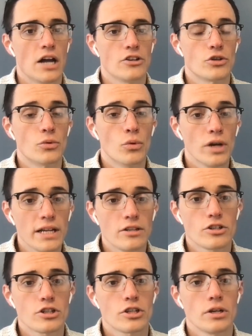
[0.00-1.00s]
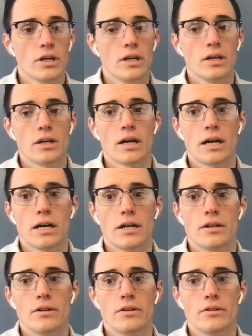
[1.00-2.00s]
to reach a
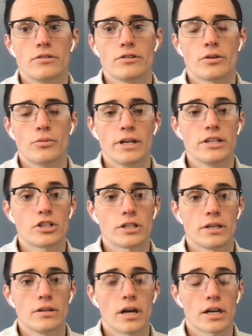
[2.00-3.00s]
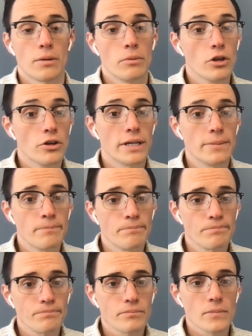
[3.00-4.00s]
community.
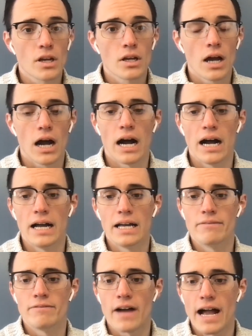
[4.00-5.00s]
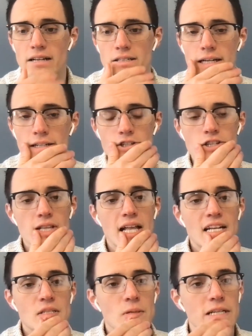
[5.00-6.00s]
In fact, just
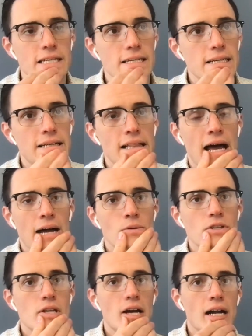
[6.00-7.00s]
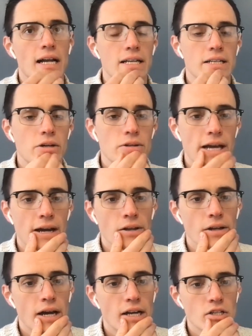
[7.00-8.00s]
last week, Eli, I got to go
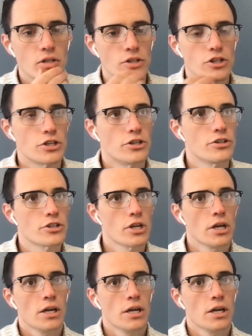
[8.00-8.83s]
down to a church